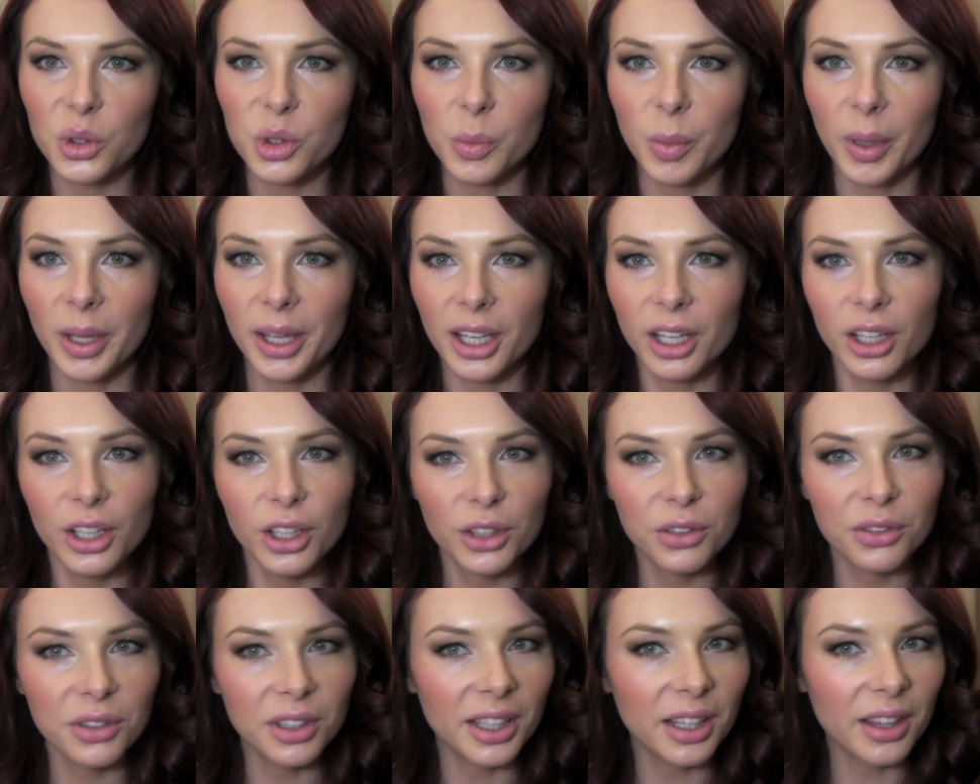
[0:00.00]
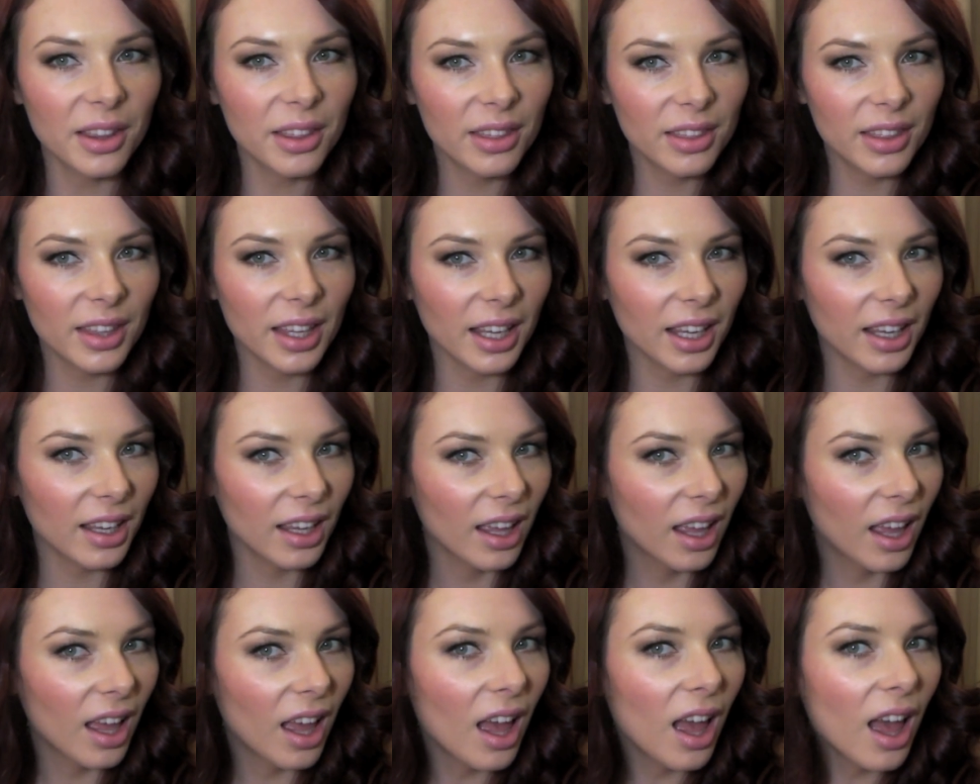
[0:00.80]
to make it look really thick
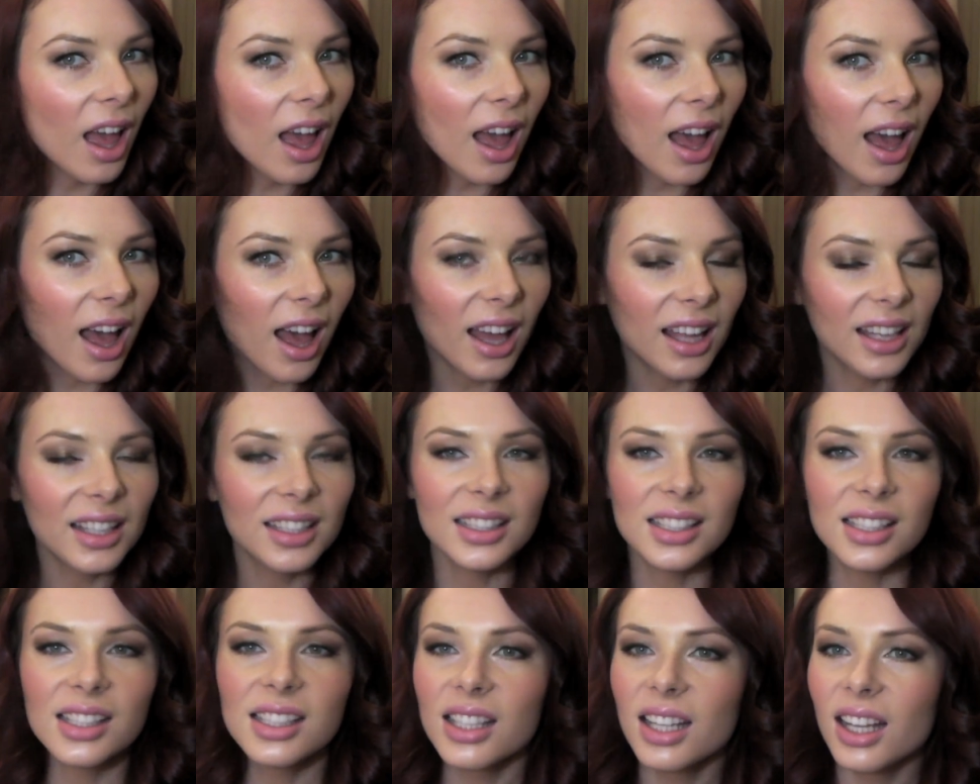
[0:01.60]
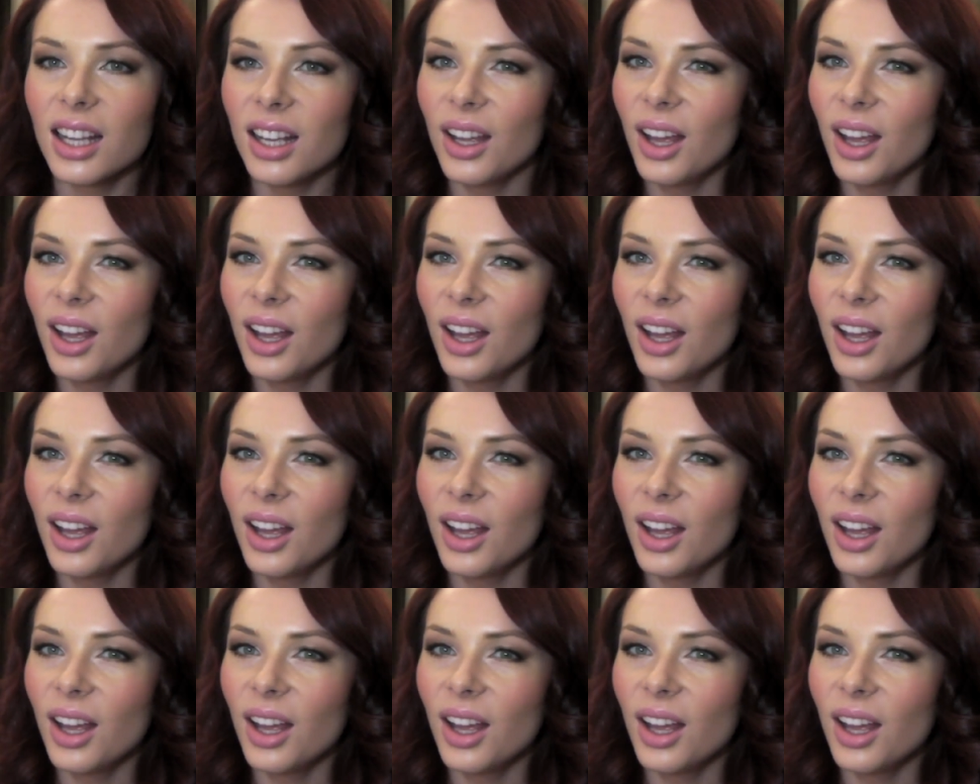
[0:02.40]
and